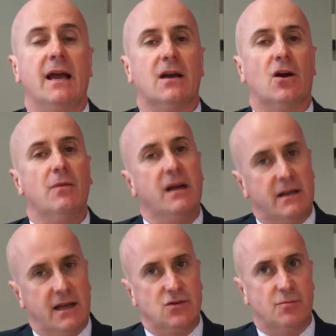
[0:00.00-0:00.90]
Common
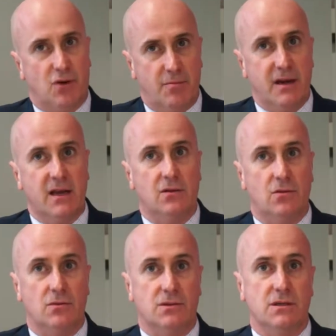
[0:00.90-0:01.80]
intellectual property
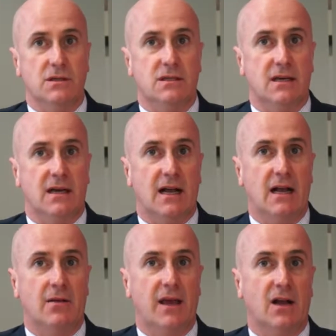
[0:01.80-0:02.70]
clauses
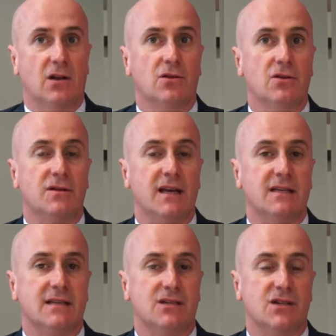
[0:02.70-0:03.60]
include
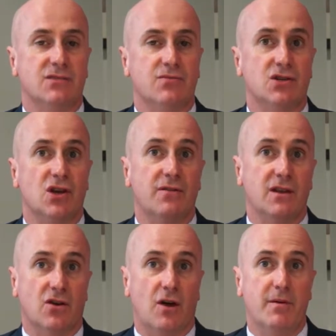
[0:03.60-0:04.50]
things such as
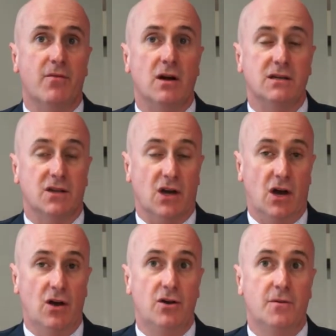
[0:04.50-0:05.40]
reserving the copyright to the
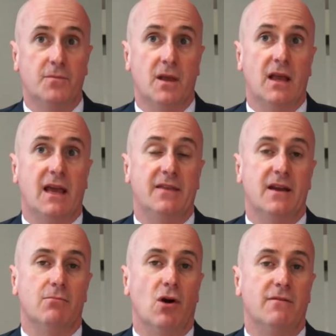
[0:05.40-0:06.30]
code, in
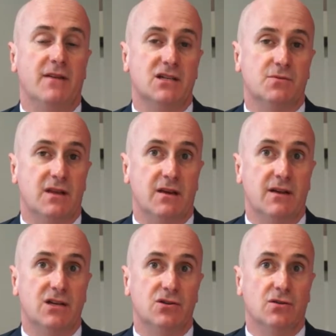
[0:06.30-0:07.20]
that it might vest with the
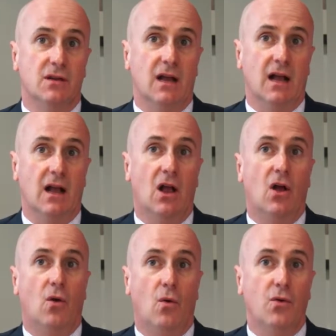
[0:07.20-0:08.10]
original
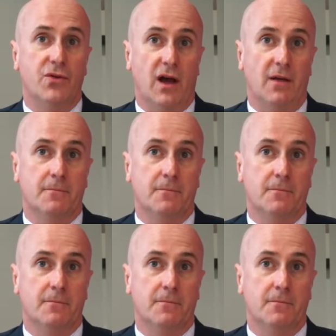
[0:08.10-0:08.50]
author.